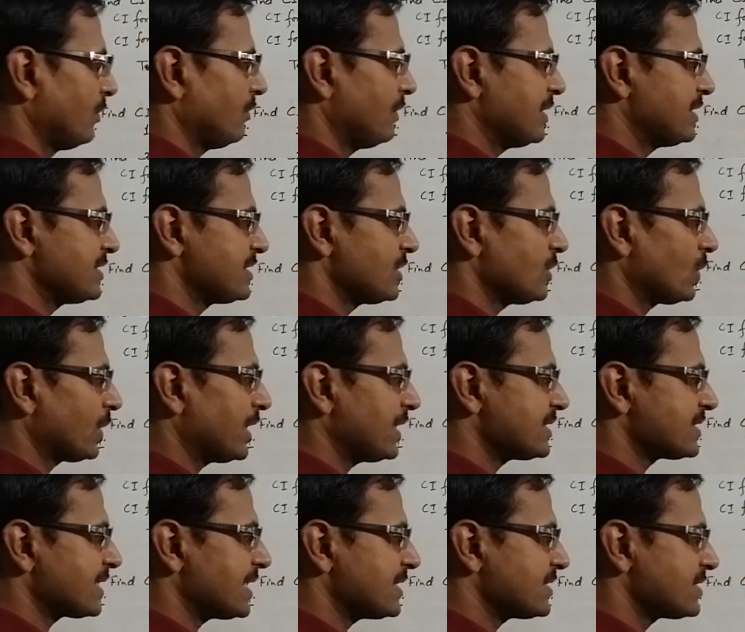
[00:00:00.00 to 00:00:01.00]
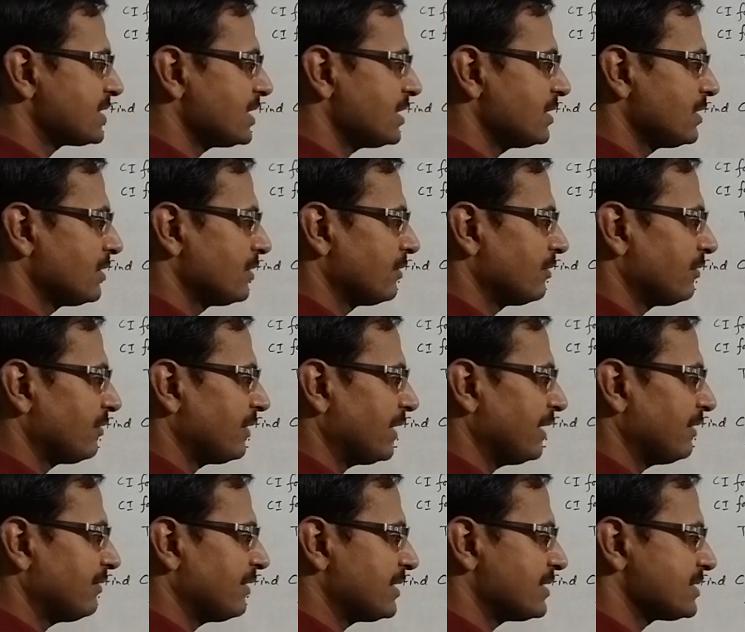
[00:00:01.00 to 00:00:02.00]
10 gets cancelled,
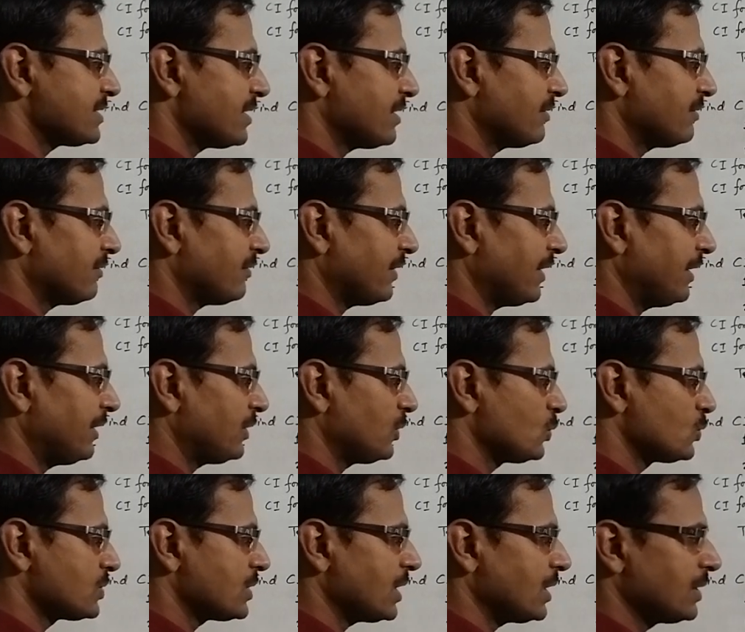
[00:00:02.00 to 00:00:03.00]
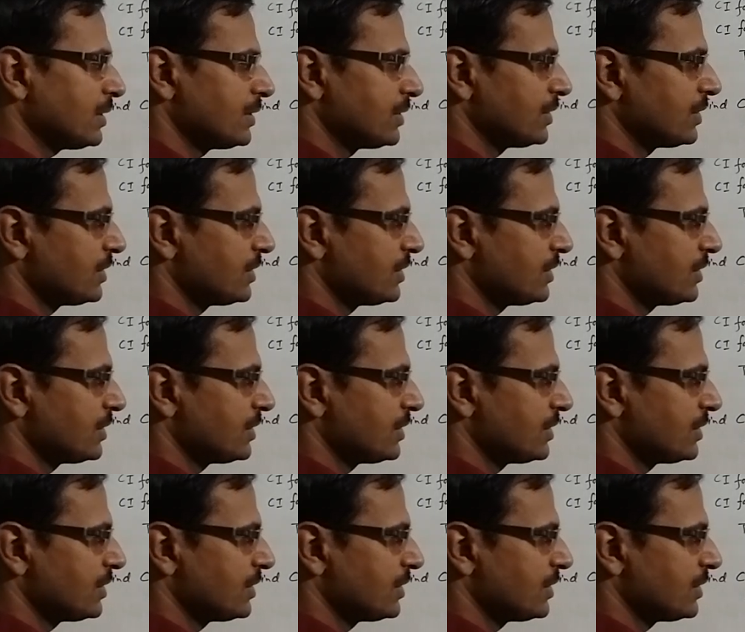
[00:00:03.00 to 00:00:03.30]
5 1s are, 5 2s are.